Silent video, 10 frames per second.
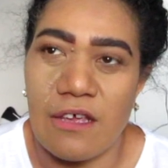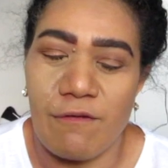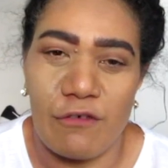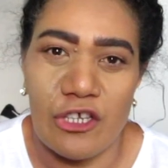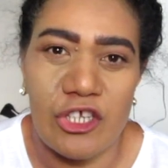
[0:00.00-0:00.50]
get
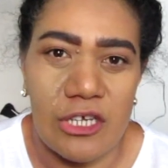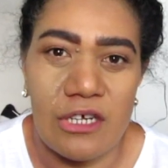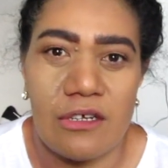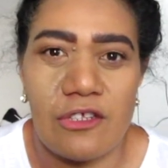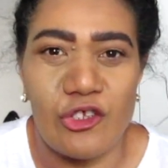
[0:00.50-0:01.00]
fresh
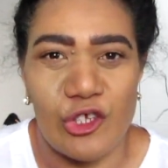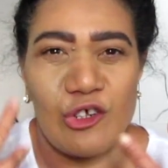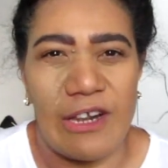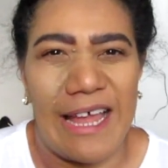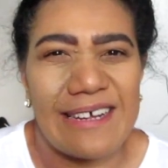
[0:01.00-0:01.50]
air into
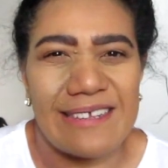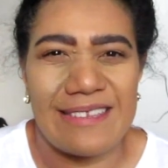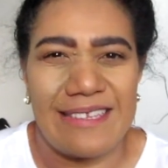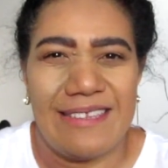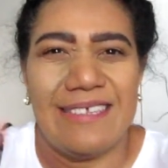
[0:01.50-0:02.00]
your
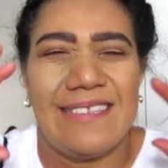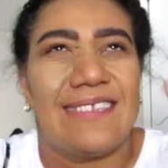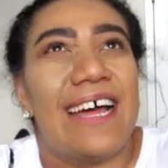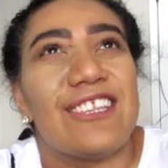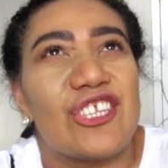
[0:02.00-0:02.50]
lungs and the
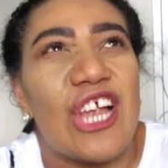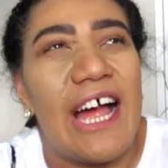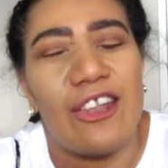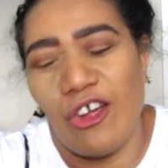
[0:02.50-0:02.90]
sunshine